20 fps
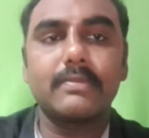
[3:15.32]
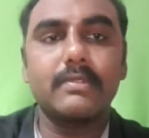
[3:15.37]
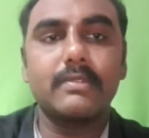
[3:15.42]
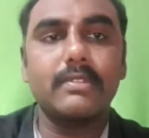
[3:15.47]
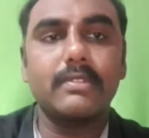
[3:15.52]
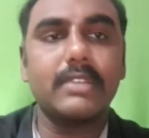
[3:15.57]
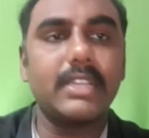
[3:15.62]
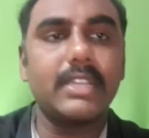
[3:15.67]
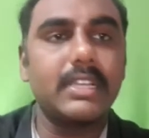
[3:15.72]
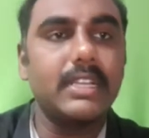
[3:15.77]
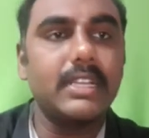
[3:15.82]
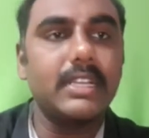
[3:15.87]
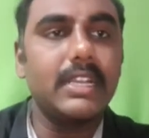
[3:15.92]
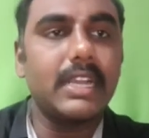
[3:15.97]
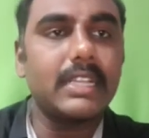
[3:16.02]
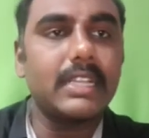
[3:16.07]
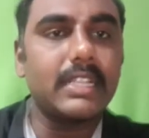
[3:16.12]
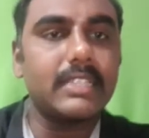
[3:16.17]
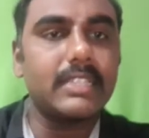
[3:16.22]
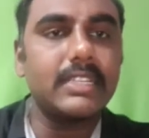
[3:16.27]
Okay,
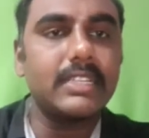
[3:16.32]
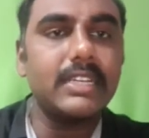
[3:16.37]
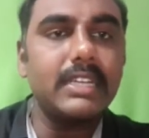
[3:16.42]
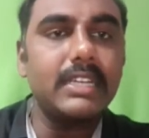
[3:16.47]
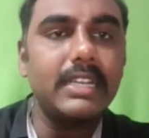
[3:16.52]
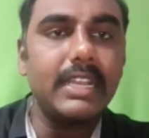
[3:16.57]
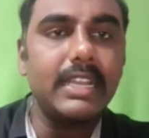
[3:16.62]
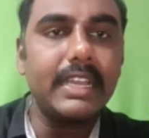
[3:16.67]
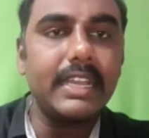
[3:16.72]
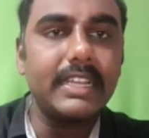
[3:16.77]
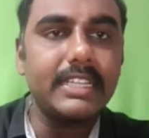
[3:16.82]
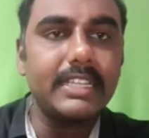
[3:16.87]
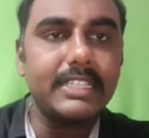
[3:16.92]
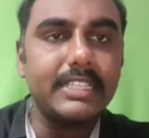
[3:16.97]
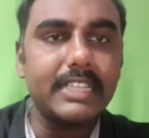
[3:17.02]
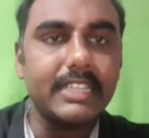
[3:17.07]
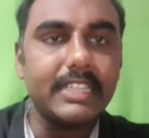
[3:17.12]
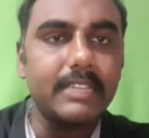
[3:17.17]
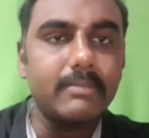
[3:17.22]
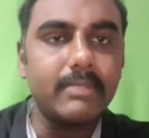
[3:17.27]
and the third line is
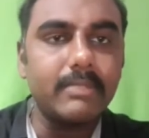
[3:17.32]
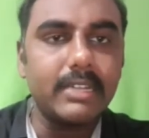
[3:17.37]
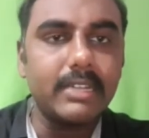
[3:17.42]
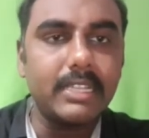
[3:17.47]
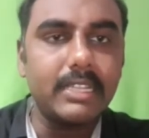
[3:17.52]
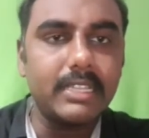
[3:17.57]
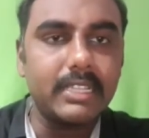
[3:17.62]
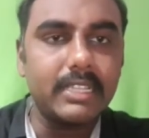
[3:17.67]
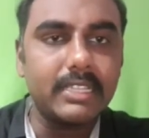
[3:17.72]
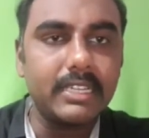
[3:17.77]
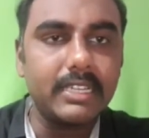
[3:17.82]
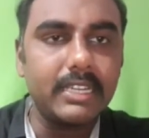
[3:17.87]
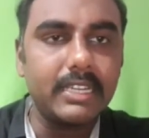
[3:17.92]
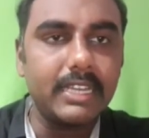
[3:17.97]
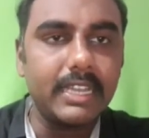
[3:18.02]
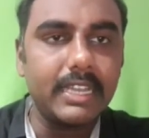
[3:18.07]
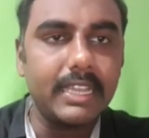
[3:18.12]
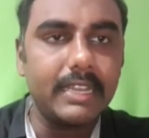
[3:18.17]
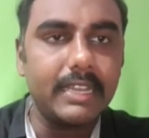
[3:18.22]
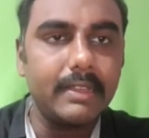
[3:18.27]
nothing but the third
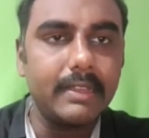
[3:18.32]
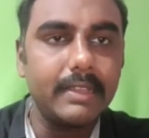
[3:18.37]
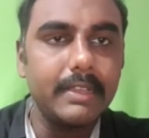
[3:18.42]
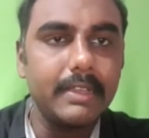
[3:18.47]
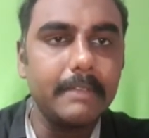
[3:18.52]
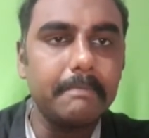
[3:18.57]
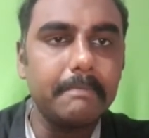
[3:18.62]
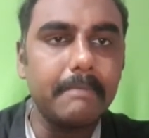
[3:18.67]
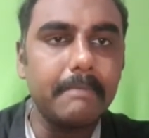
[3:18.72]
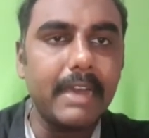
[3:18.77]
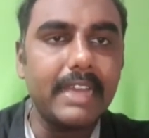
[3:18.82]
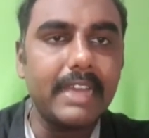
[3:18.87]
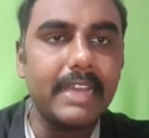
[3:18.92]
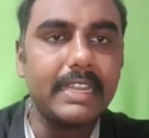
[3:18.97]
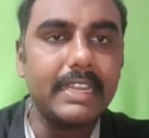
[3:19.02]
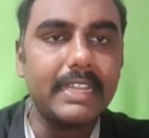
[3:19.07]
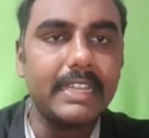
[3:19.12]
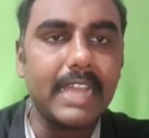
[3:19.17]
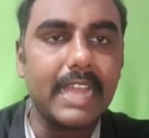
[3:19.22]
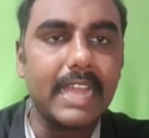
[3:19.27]
line mark
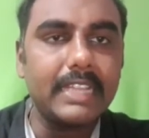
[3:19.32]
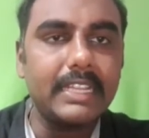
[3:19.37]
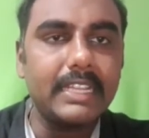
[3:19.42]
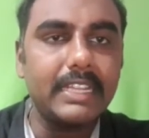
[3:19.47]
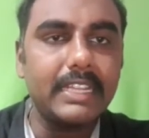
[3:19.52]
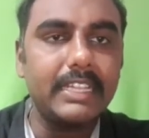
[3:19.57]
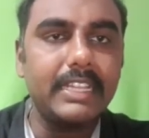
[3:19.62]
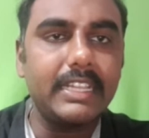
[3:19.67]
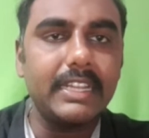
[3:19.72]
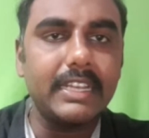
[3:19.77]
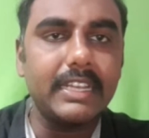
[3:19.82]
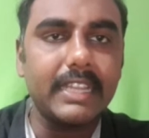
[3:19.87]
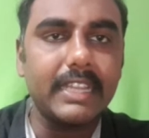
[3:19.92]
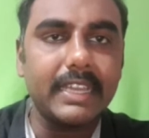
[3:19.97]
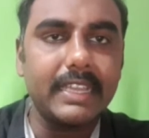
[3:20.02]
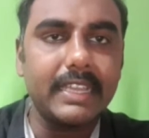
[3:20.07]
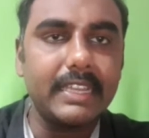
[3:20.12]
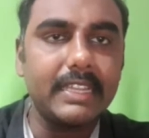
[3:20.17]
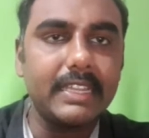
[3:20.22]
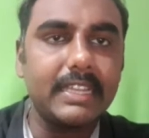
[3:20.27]
a tangential
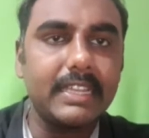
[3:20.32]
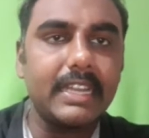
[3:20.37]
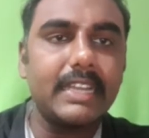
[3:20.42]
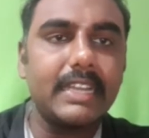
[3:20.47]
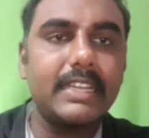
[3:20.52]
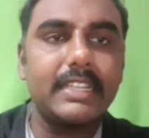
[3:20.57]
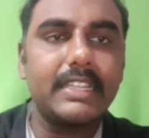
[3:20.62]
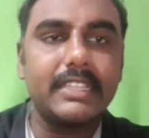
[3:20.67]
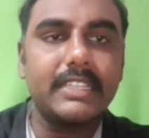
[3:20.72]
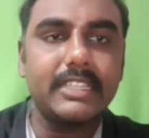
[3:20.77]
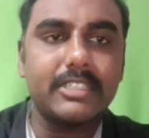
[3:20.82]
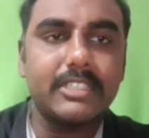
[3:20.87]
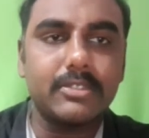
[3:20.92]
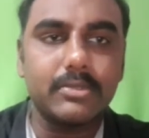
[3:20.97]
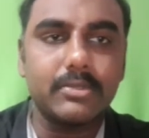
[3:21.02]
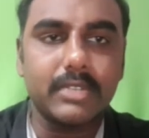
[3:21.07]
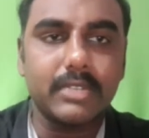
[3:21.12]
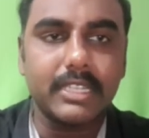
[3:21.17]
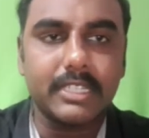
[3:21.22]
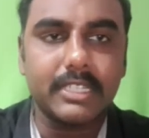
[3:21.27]
line connecting these two
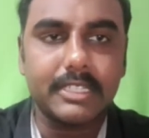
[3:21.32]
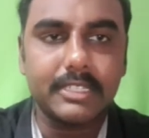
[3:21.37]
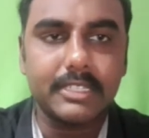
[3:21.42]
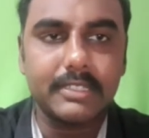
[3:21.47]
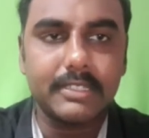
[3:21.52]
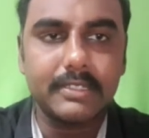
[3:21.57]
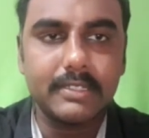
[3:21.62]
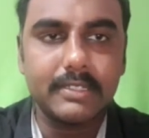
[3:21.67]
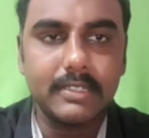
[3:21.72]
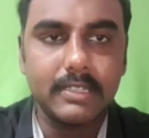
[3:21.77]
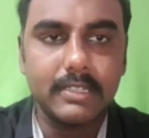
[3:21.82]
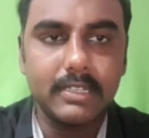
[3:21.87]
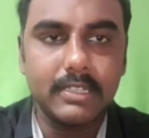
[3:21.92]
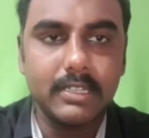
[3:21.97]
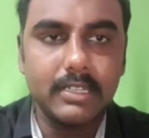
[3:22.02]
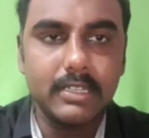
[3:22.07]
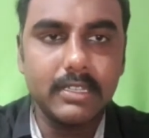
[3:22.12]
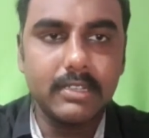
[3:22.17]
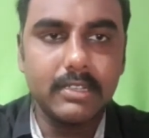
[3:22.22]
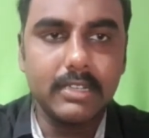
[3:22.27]
lines.
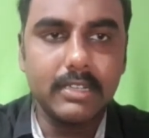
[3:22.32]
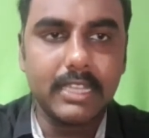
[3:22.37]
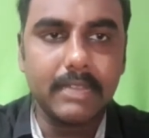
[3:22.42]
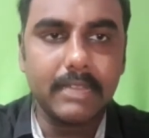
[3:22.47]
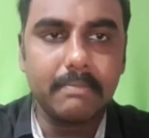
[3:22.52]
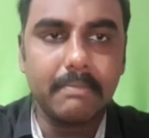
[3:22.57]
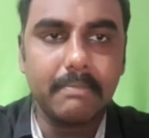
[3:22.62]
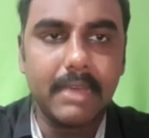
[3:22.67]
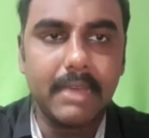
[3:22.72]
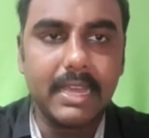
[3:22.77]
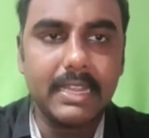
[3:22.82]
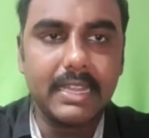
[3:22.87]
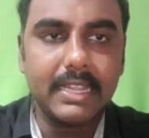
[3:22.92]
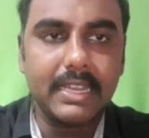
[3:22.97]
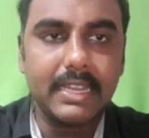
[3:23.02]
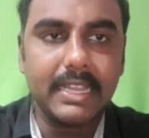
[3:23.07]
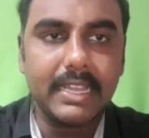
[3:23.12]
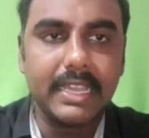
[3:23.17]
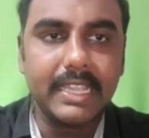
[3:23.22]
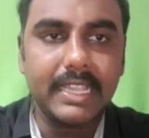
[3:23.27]
Okay, mark a
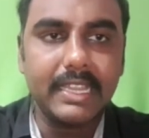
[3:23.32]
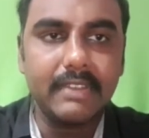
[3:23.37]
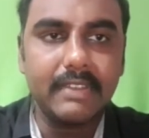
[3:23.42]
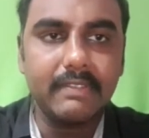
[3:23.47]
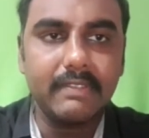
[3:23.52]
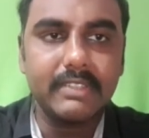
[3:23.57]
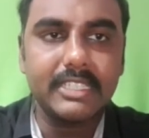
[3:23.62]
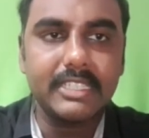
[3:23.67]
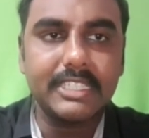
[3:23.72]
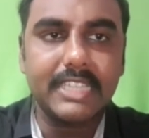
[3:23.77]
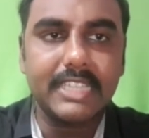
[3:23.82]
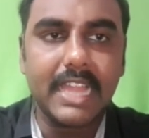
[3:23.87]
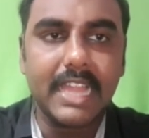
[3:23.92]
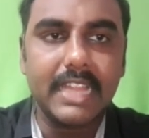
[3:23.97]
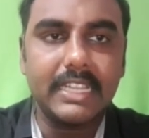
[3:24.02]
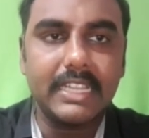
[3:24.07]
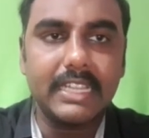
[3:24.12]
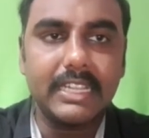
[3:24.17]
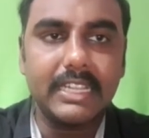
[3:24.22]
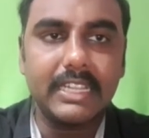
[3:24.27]
line which is
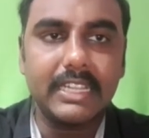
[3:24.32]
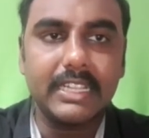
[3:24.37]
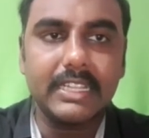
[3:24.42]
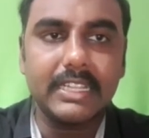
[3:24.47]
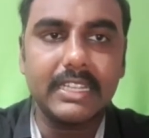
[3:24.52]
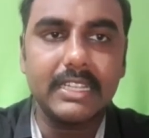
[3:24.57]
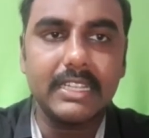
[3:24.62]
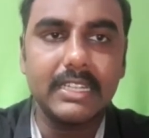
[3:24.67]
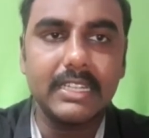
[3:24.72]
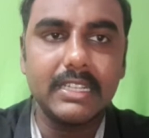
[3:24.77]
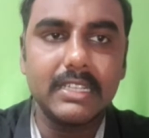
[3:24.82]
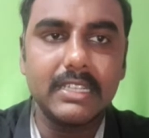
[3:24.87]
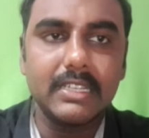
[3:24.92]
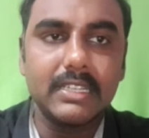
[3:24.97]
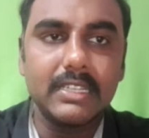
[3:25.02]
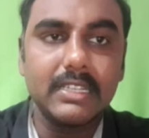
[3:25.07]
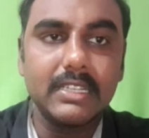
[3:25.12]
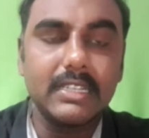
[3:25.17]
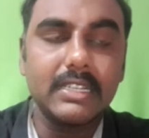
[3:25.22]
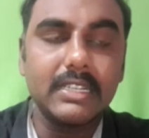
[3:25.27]
tangential
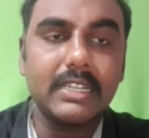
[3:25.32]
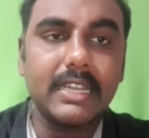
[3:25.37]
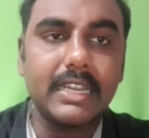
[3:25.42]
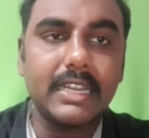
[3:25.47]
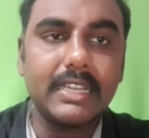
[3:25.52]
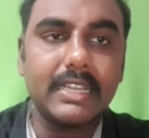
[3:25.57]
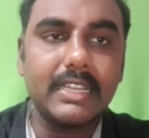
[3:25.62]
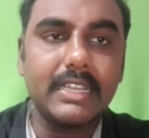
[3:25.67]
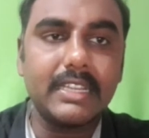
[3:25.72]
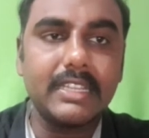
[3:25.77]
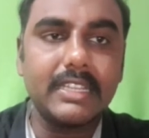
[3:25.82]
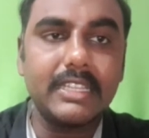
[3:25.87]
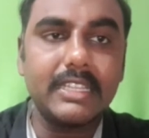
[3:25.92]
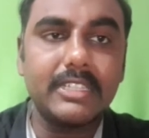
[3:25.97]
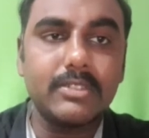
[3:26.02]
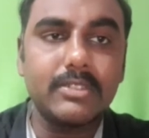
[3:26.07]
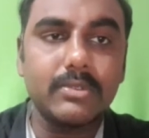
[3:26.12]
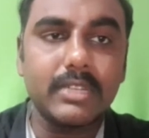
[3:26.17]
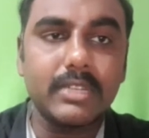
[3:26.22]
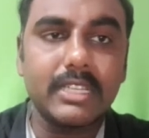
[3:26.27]
connecting these
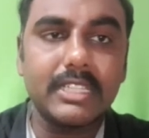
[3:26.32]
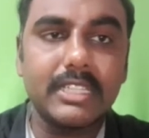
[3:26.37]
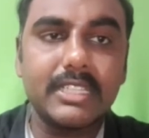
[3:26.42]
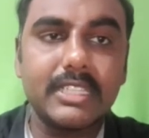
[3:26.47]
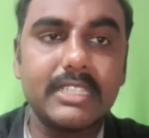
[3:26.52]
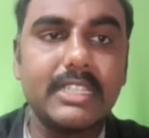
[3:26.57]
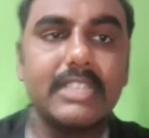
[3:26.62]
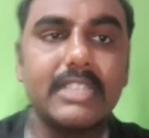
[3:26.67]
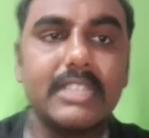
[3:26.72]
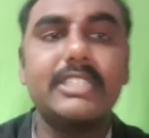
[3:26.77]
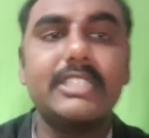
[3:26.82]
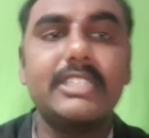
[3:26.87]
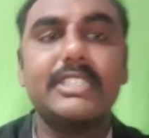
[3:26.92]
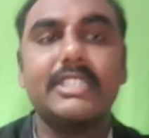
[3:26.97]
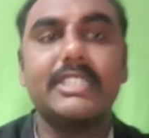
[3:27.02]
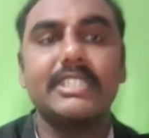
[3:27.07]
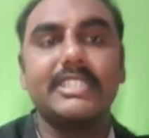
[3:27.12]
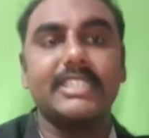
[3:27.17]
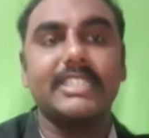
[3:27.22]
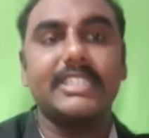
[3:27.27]
two lines that is
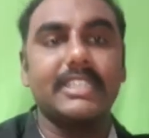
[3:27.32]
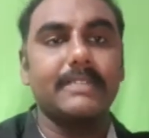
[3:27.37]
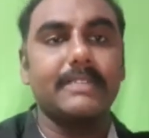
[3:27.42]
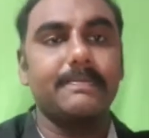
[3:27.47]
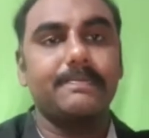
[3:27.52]
C.